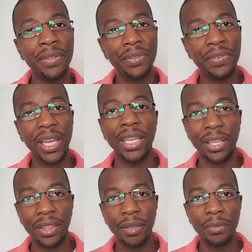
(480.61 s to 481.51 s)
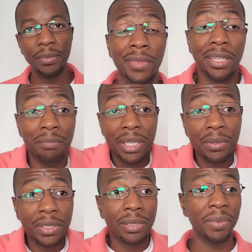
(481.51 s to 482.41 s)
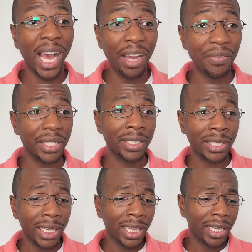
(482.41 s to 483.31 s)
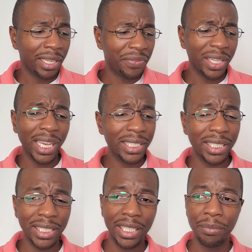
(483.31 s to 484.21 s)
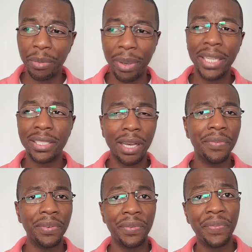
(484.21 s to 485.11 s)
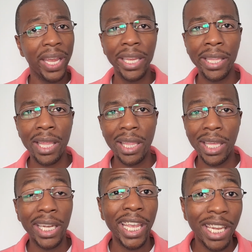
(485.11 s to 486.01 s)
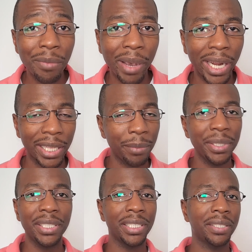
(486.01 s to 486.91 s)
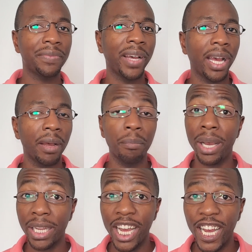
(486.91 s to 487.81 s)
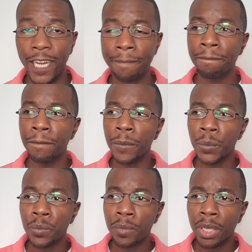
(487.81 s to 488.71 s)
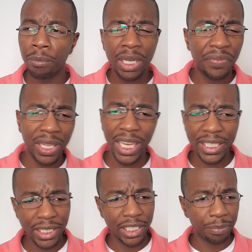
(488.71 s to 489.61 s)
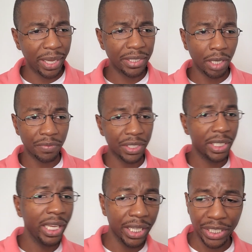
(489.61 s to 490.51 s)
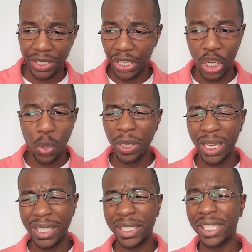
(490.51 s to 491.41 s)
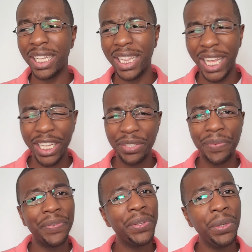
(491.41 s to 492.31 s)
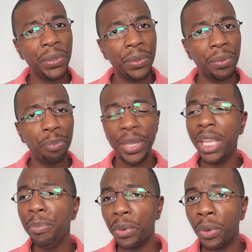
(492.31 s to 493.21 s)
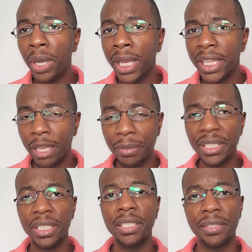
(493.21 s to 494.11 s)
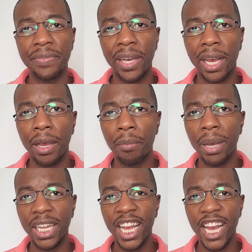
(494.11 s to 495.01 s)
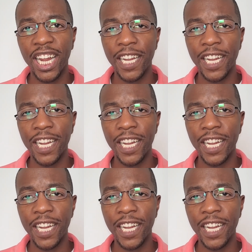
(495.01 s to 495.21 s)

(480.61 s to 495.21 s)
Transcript: faith? And to me, it was obvious. If election can be based off of faith, then anybody can be justified by God. But if election is based off genetics, then only a select few people can be justified by God.